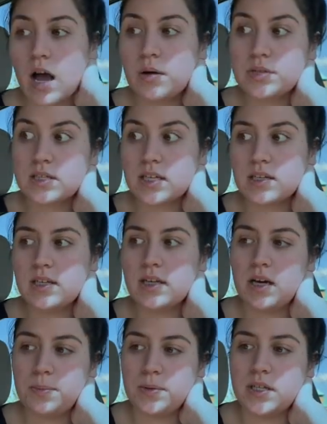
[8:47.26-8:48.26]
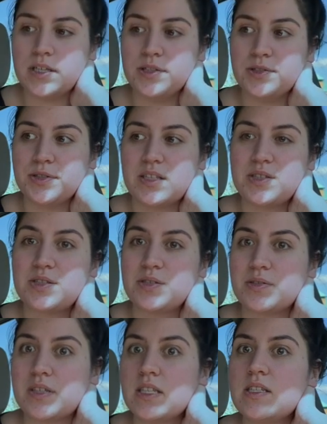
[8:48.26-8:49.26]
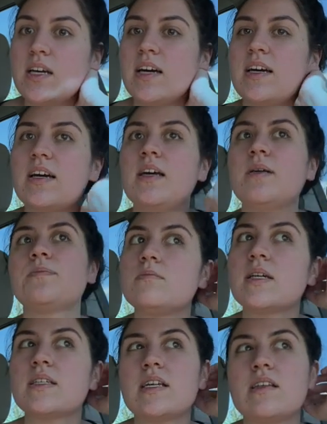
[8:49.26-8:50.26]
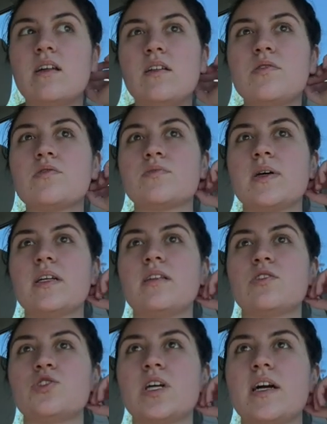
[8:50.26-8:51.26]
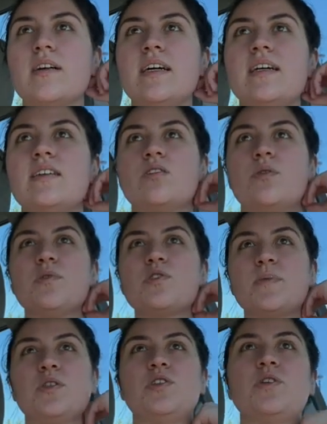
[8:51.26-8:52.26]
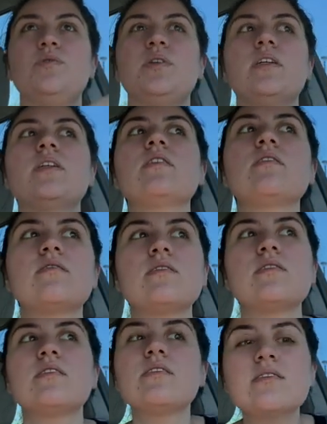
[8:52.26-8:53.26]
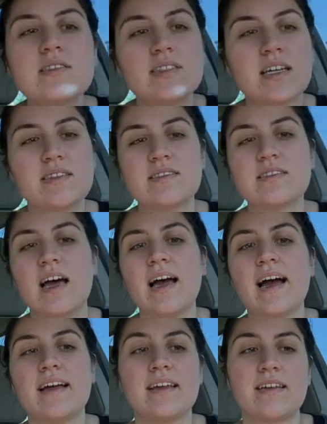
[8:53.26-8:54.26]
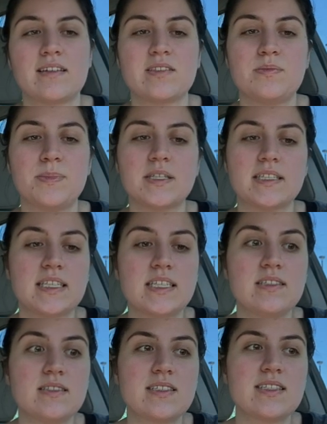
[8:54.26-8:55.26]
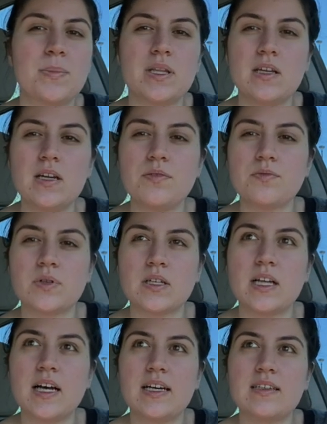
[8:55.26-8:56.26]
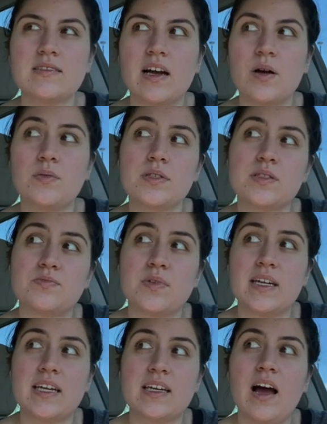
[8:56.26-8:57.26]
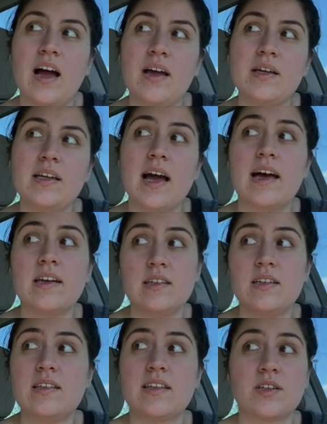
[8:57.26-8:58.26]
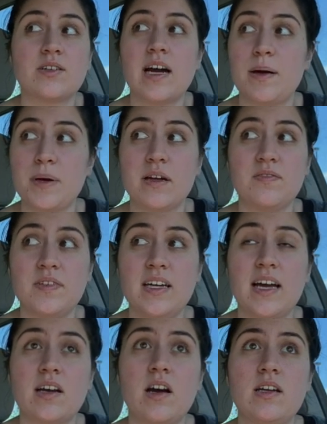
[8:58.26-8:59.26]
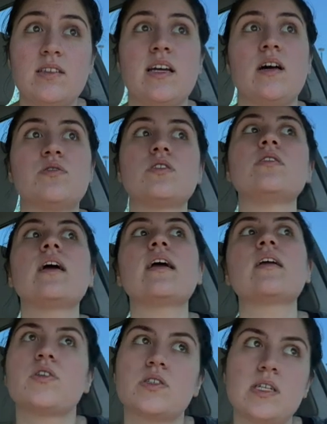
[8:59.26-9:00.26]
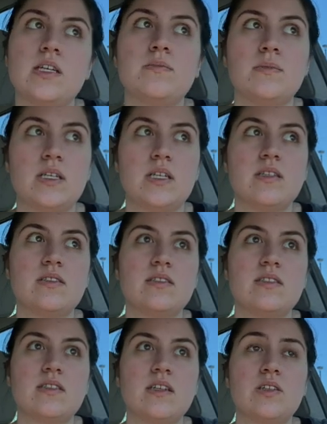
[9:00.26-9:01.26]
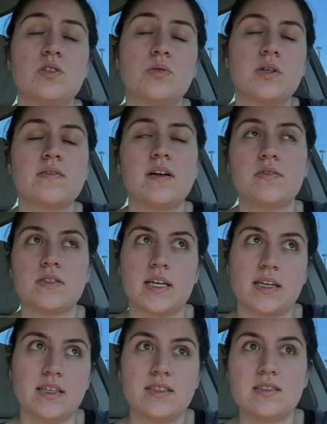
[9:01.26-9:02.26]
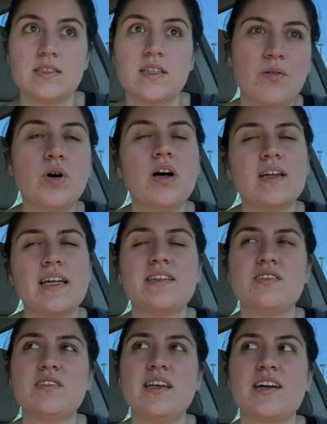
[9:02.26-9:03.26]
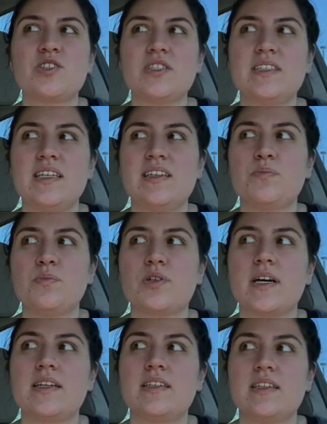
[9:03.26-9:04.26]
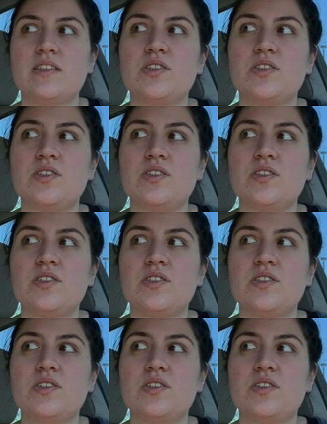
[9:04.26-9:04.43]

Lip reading: I was gonna upload a story time because I thought I was ready to share it. It's almost been 2 years since I had that experience, but then I realized I wasn't ready. I edited the crap out of it. I got it down to like 14 minutes and 25 seconds. Well, and I still actually needed more editing